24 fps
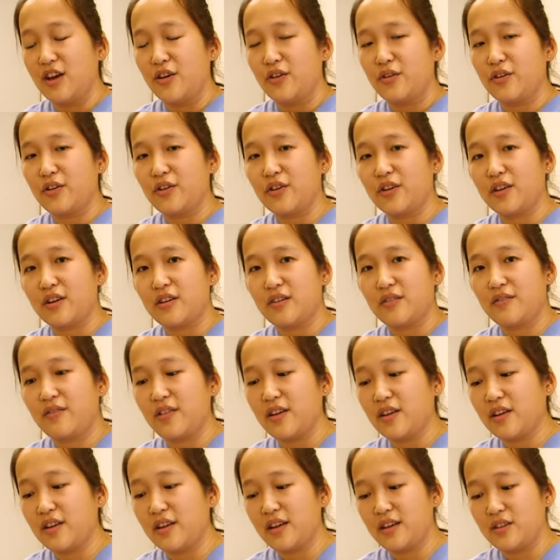What you're going to
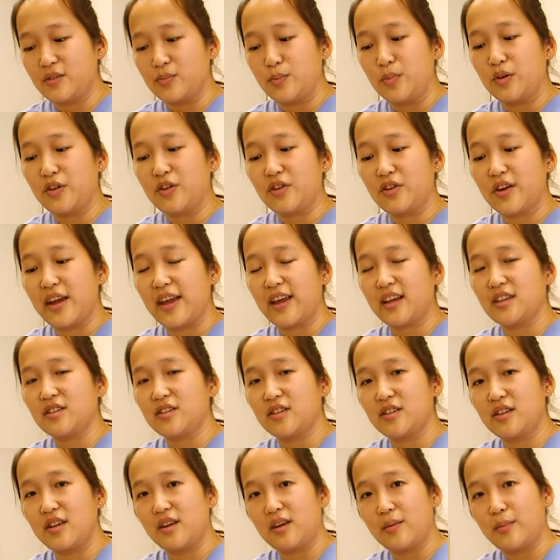feel is put your hands
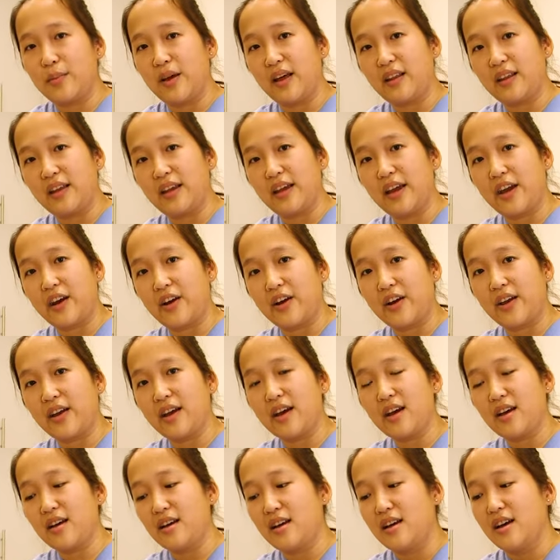on the belly
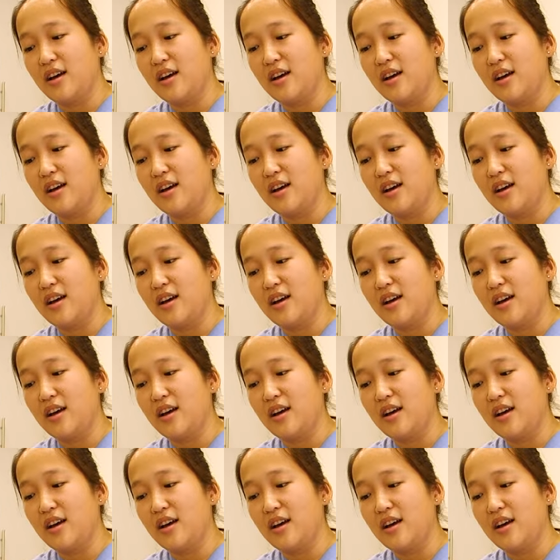area.